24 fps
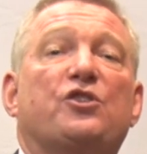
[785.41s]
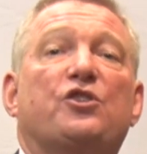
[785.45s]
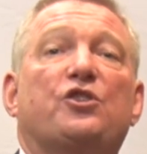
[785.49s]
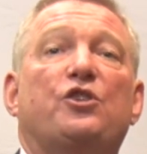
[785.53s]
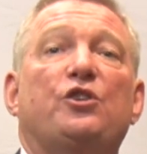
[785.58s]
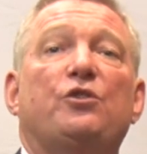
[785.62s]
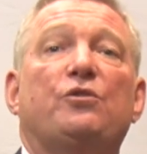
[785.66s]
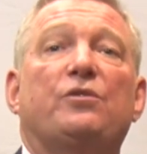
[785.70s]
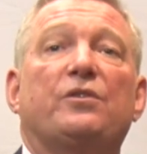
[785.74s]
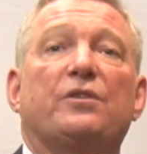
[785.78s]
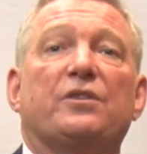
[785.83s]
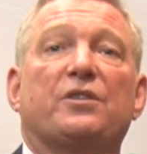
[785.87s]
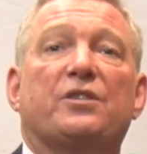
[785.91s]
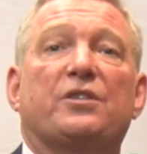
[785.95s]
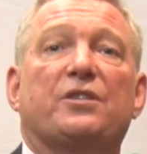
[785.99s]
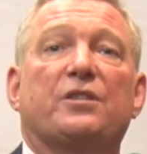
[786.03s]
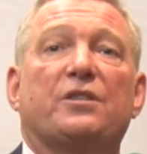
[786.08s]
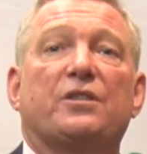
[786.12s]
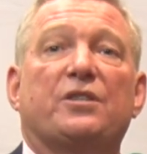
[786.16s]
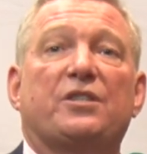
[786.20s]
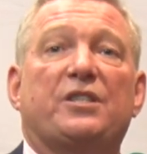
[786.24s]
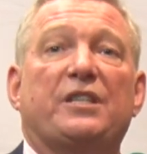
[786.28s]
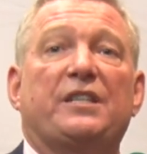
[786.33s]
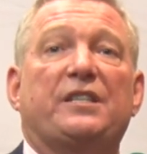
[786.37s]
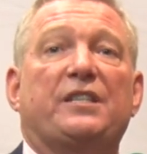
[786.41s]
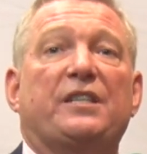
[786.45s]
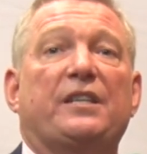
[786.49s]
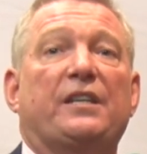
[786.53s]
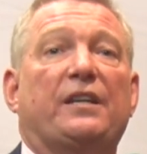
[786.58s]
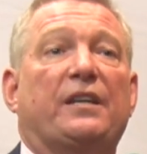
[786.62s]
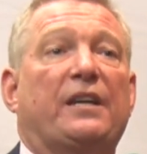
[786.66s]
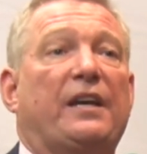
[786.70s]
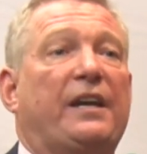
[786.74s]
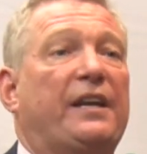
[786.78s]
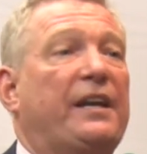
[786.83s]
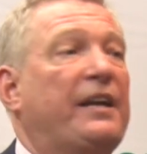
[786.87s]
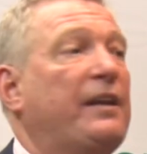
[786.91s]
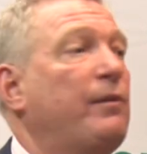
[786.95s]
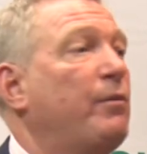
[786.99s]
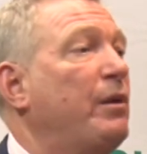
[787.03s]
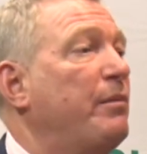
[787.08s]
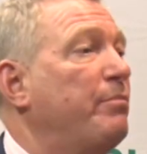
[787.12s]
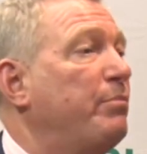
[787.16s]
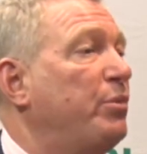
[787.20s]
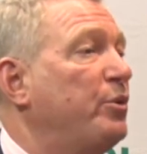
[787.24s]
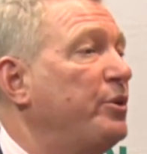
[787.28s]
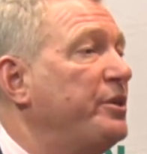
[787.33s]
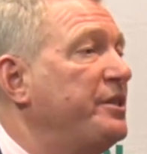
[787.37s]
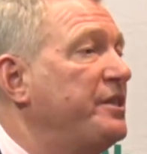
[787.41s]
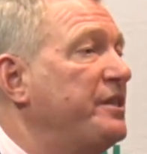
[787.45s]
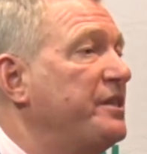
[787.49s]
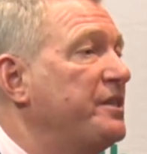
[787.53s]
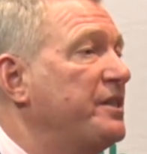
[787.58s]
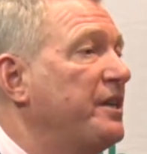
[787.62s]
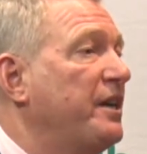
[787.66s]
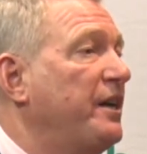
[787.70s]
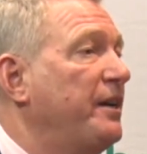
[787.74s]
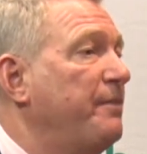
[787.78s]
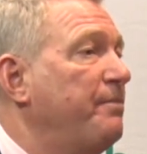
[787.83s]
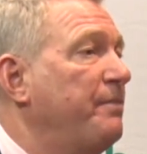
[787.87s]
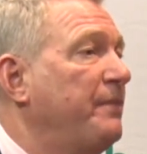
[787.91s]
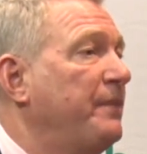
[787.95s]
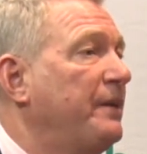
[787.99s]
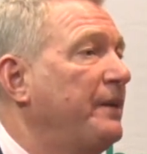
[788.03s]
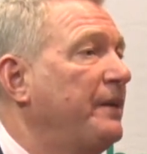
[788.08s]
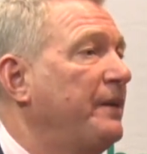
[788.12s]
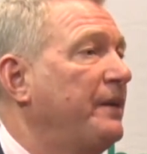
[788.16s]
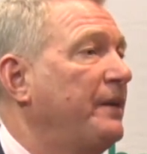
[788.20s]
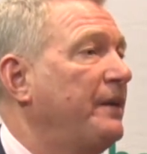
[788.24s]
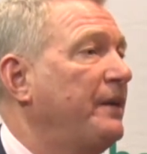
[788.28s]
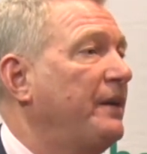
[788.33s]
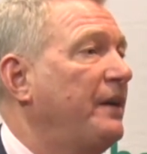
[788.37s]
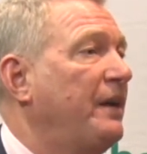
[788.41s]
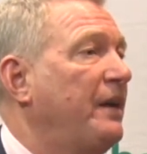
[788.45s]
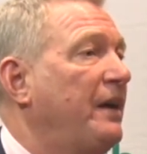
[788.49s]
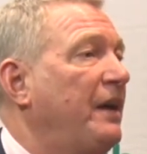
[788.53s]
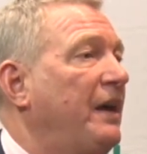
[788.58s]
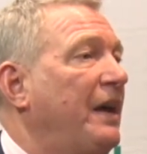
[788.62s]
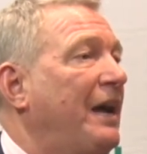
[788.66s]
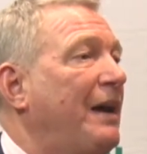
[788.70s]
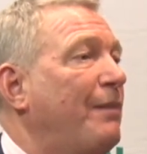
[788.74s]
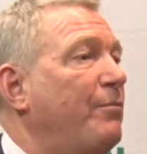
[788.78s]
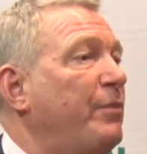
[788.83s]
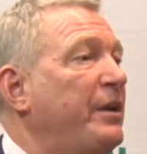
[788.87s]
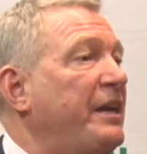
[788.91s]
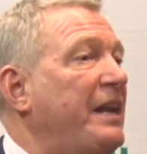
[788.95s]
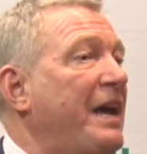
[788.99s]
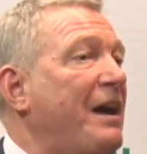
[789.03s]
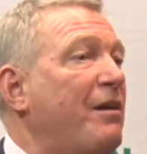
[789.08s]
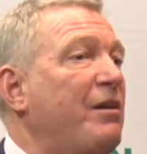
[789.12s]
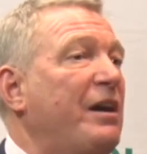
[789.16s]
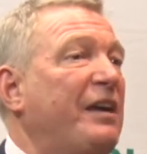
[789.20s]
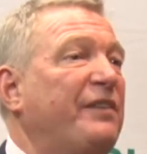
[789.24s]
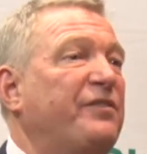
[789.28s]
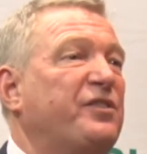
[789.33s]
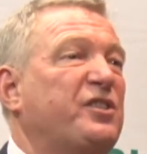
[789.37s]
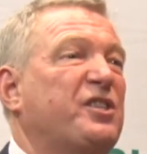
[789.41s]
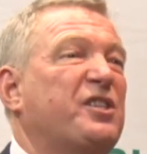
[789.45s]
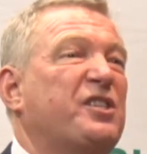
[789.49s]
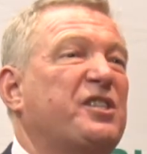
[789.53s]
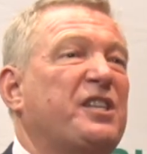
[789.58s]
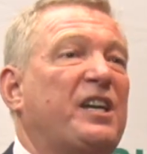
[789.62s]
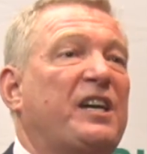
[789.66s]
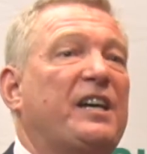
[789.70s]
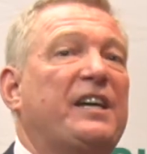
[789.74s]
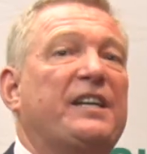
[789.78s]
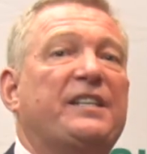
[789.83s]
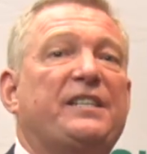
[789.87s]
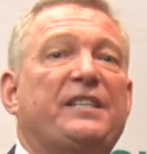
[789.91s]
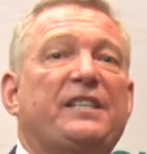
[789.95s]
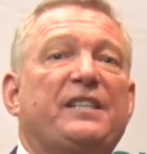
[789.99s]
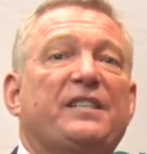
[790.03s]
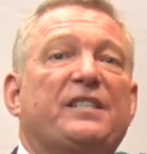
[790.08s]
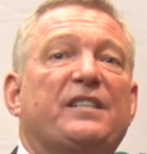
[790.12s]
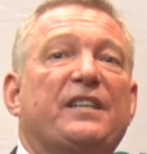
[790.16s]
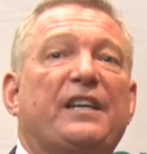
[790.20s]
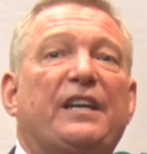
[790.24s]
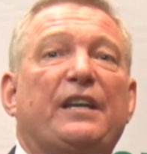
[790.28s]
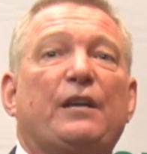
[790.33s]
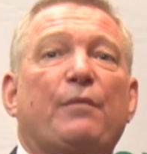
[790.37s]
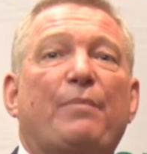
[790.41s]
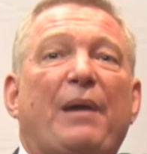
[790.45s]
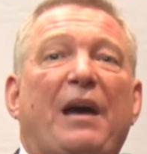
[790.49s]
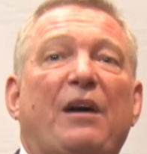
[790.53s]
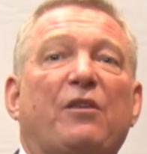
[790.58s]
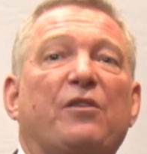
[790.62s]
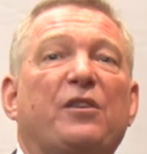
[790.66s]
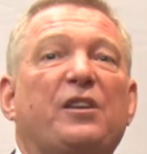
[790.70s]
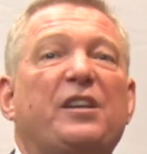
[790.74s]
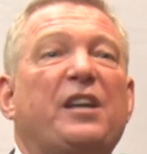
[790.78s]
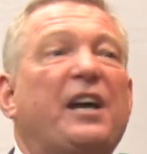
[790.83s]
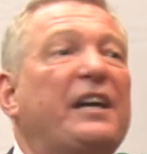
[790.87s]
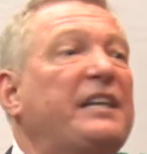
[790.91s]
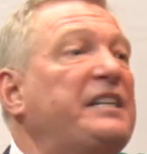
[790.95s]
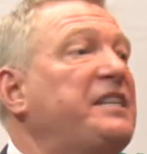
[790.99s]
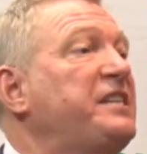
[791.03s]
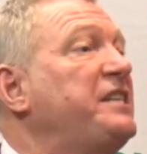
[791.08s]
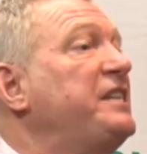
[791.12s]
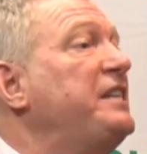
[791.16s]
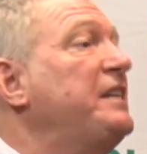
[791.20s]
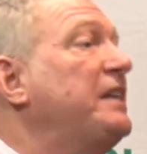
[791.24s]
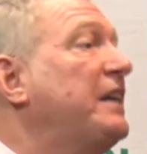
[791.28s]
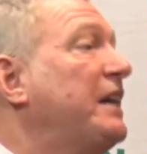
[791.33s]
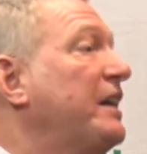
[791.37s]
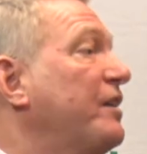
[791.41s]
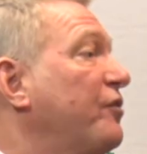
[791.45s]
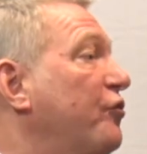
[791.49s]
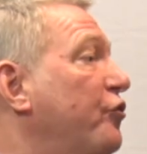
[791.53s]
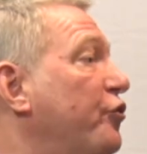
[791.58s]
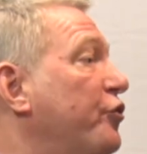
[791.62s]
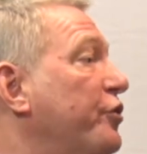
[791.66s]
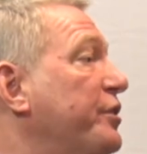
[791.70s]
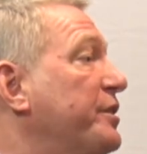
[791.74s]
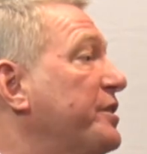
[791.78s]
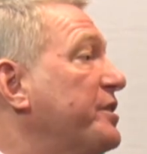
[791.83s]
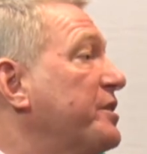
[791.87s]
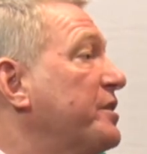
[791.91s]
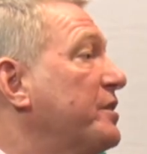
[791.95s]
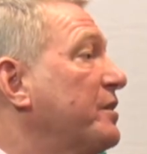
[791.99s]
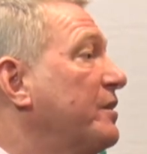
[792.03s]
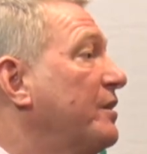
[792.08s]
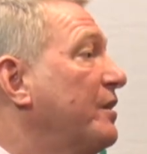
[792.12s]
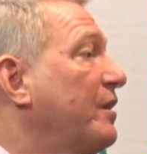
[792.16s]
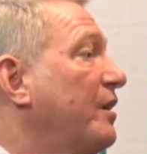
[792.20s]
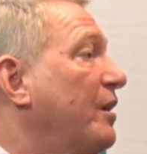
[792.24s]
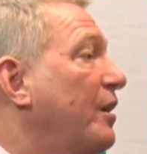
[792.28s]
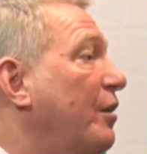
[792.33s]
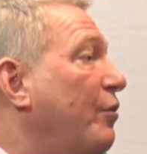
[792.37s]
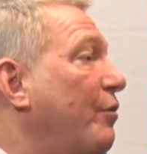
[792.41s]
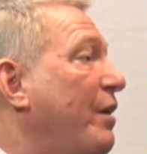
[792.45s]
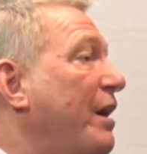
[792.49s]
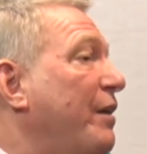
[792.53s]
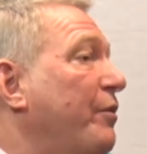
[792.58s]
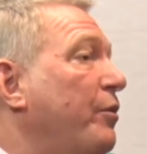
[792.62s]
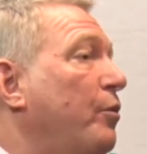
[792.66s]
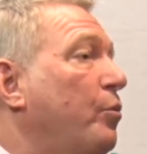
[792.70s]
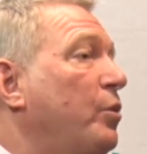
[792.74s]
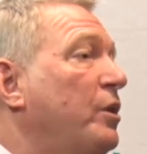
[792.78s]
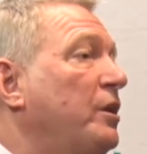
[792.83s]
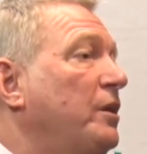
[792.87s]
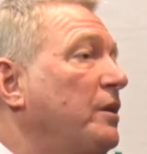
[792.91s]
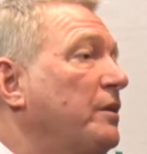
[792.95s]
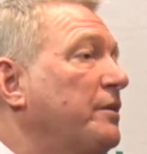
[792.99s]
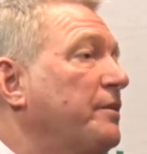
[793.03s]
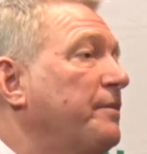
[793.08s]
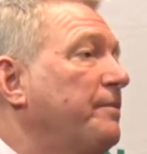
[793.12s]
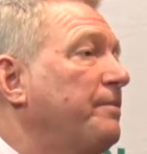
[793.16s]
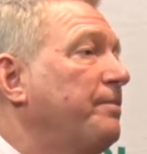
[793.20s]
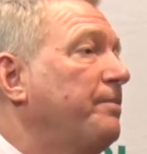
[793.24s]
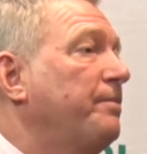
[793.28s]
students sitting at any one point in time. And we now have societies in about 90 countries around the world.